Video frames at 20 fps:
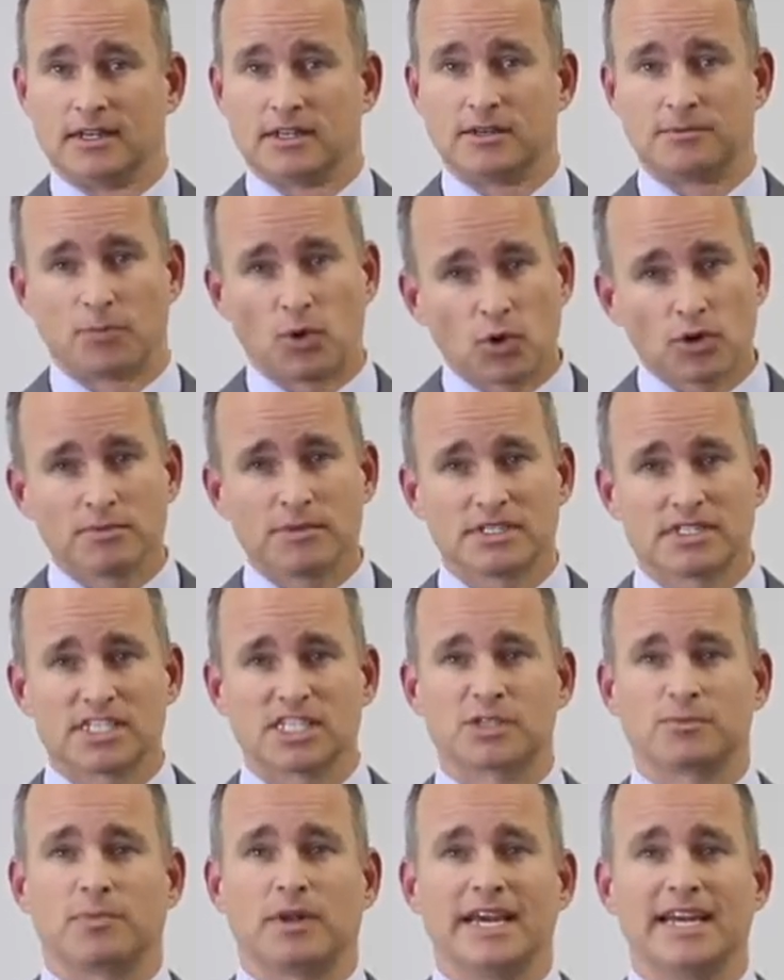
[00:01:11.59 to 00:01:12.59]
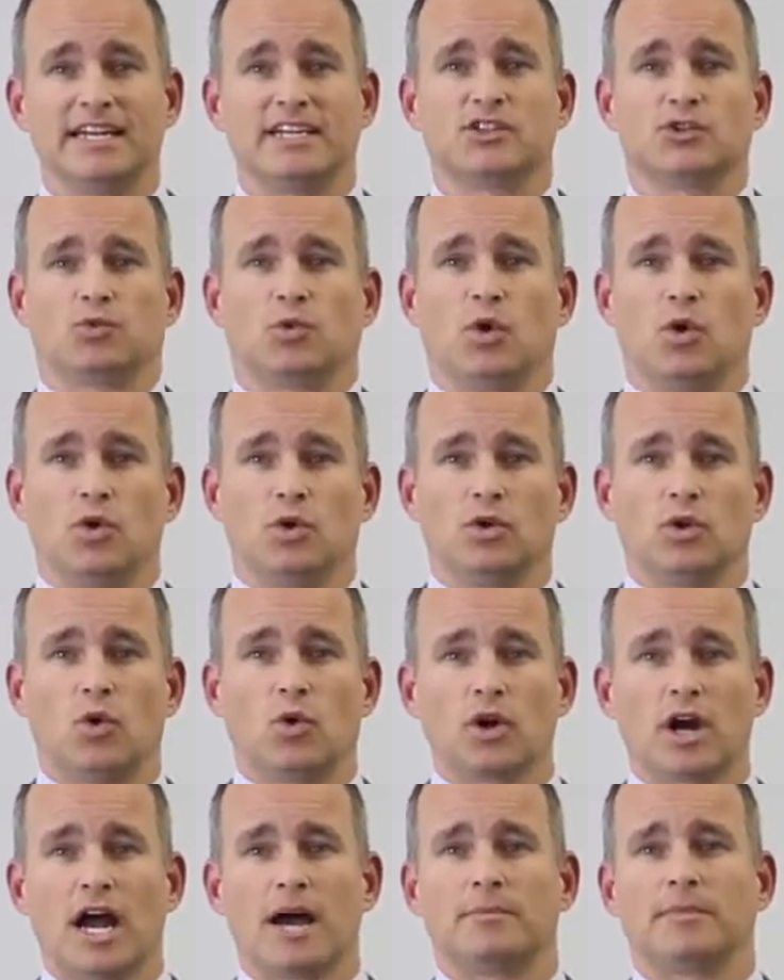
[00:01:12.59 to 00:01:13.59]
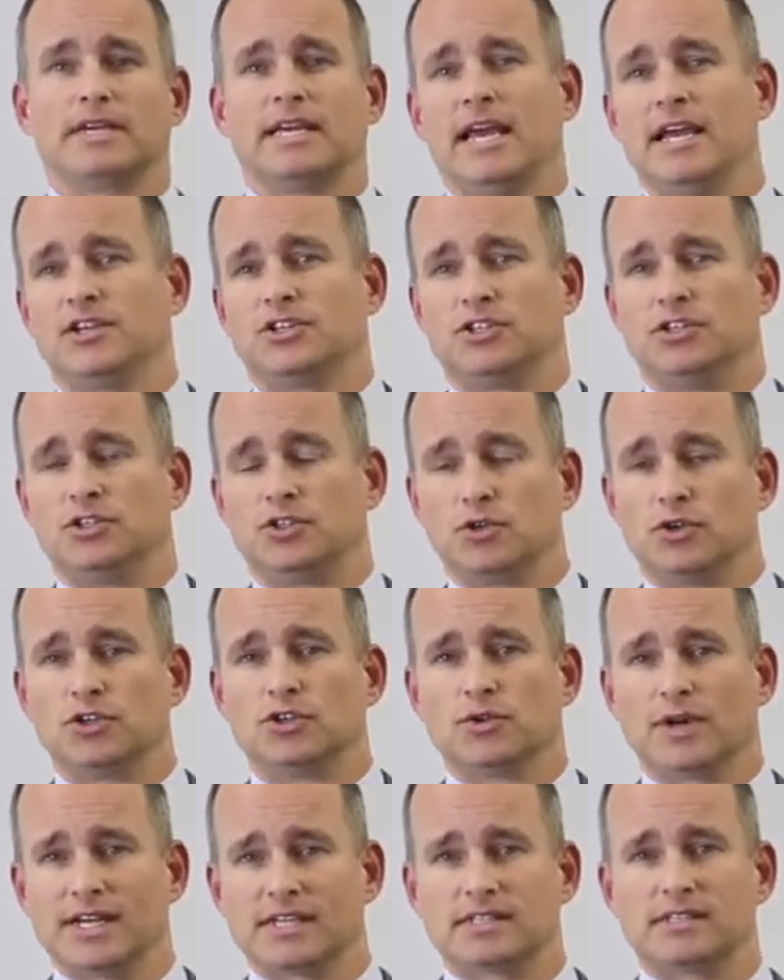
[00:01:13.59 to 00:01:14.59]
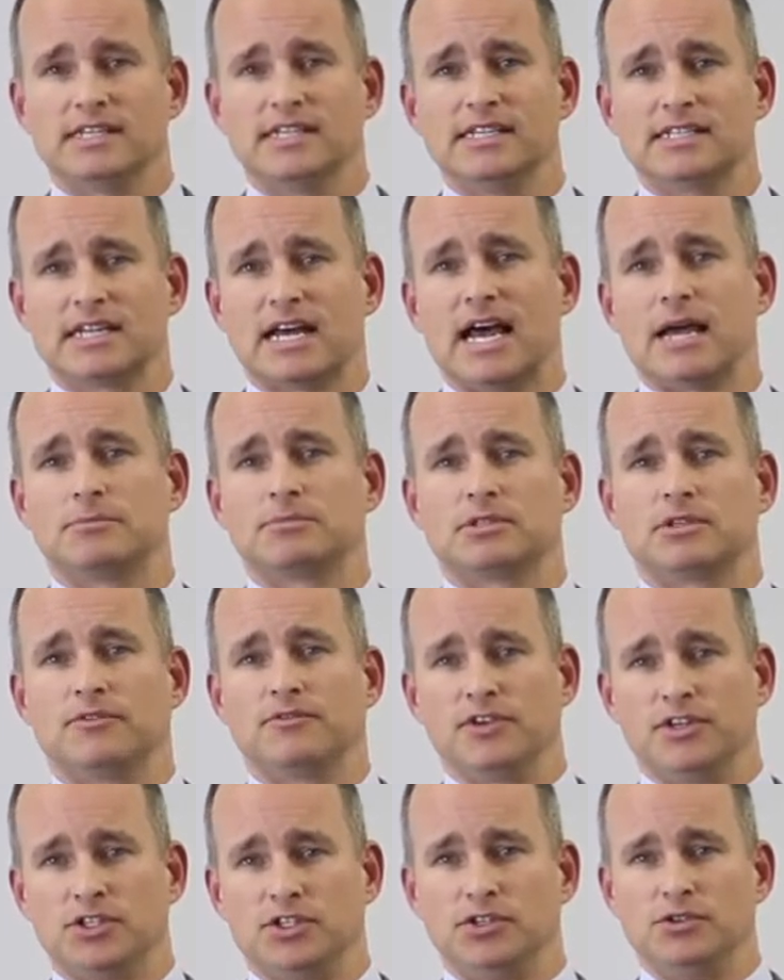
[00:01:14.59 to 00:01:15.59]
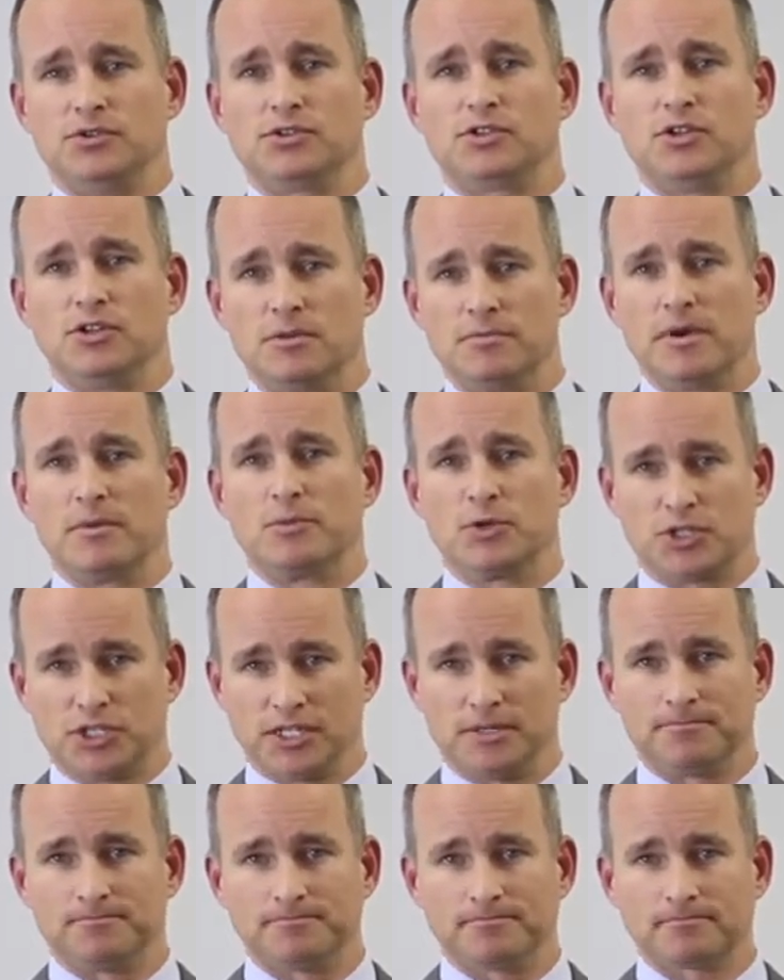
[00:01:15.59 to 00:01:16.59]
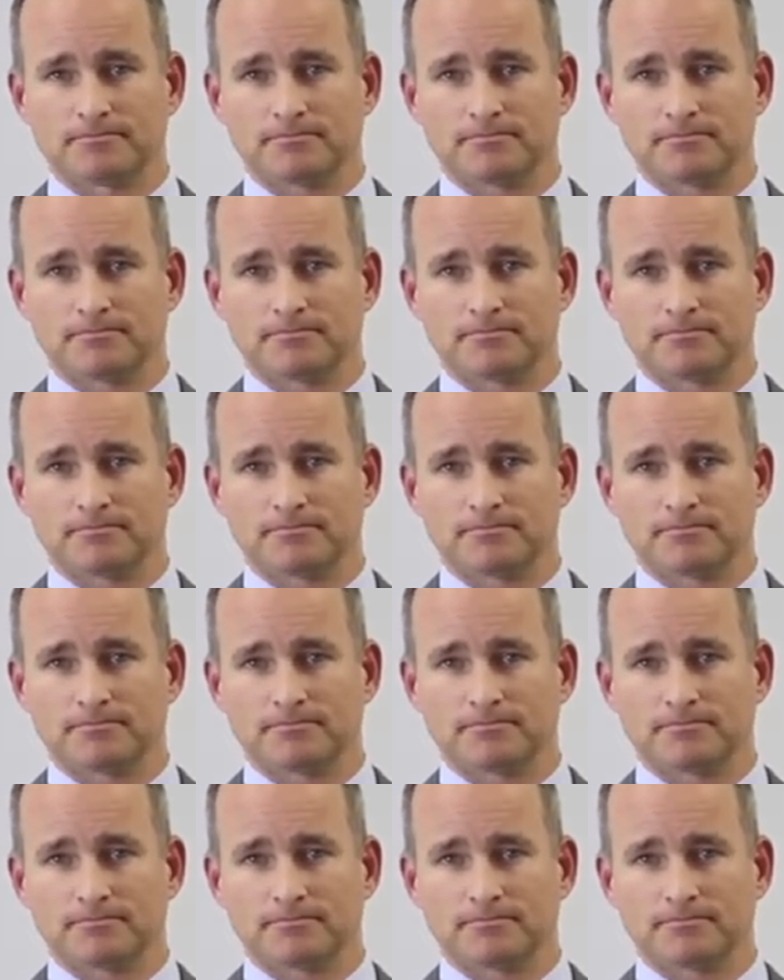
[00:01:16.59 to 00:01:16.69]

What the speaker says: The board must explain its role or obligation to address these types of issues to the membership.